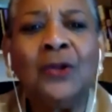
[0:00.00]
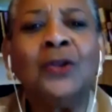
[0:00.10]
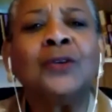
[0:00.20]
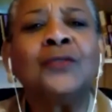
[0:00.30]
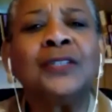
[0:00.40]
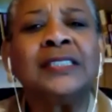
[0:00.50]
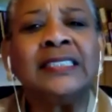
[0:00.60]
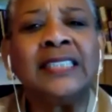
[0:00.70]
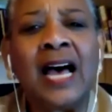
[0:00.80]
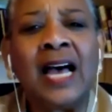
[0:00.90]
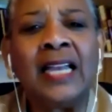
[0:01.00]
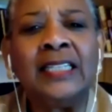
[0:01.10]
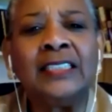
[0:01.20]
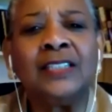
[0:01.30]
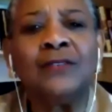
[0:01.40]
Look for
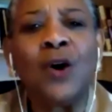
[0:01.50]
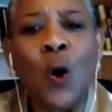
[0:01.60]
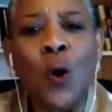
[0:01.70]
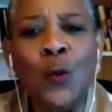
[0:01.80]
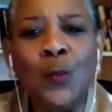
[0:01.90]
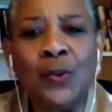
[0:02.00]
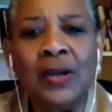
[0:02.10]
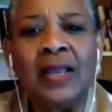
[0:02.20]
signs of hope